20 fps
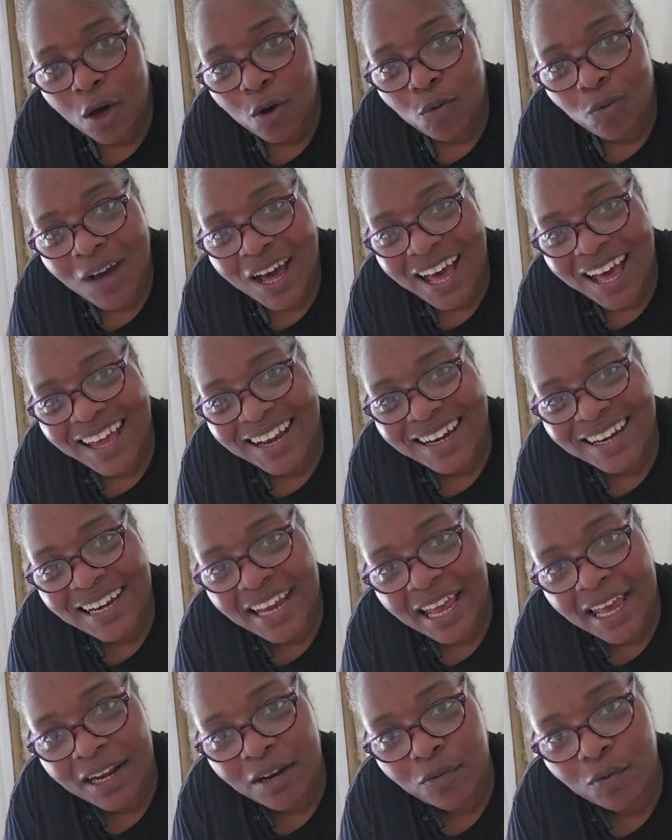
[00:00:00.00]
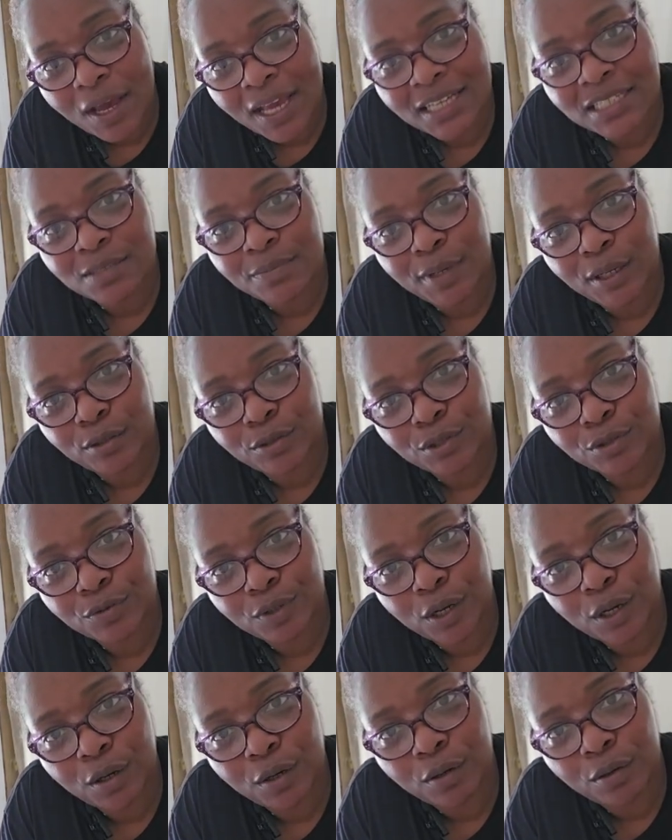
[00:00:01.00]
Why I didn't have the wax melt
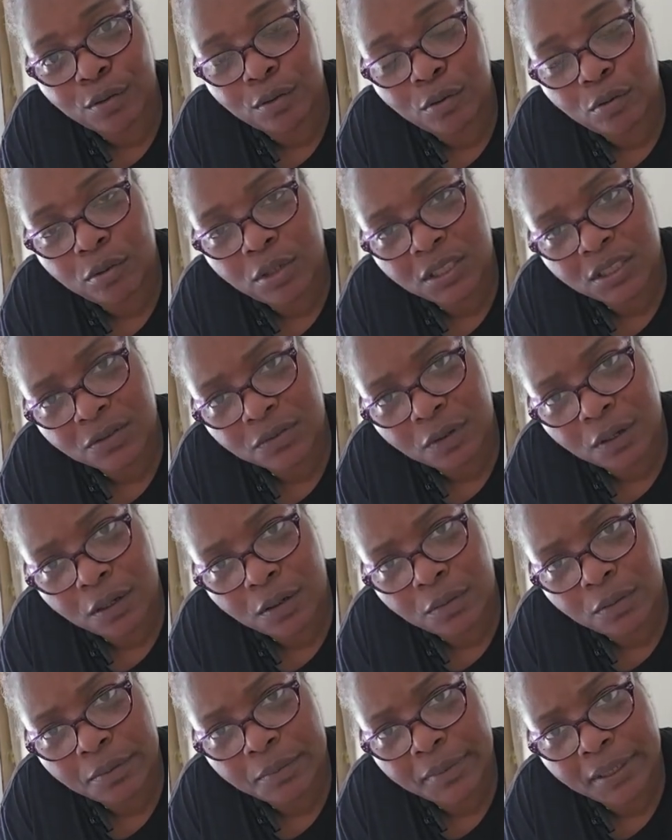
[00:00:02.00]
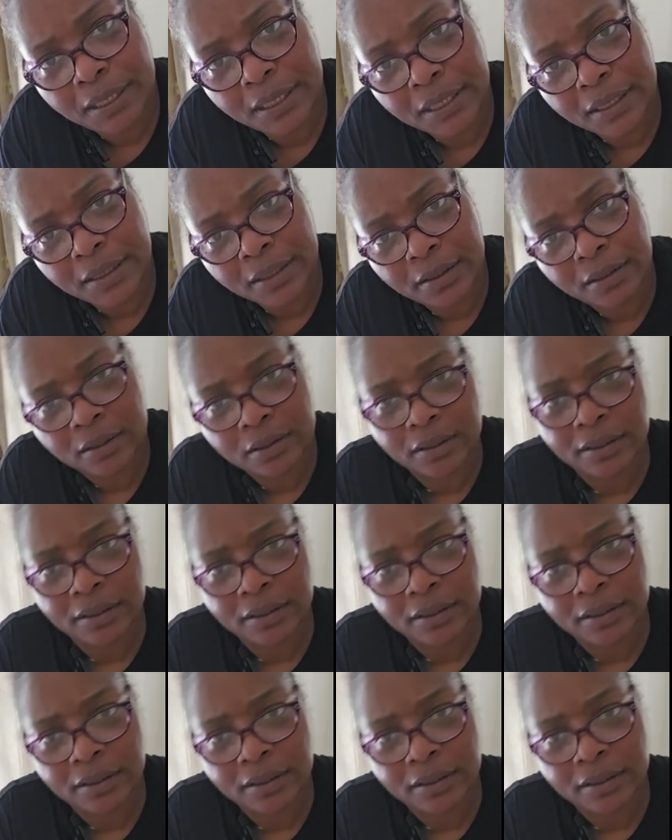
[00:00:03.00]
wrong? What's wrong with me?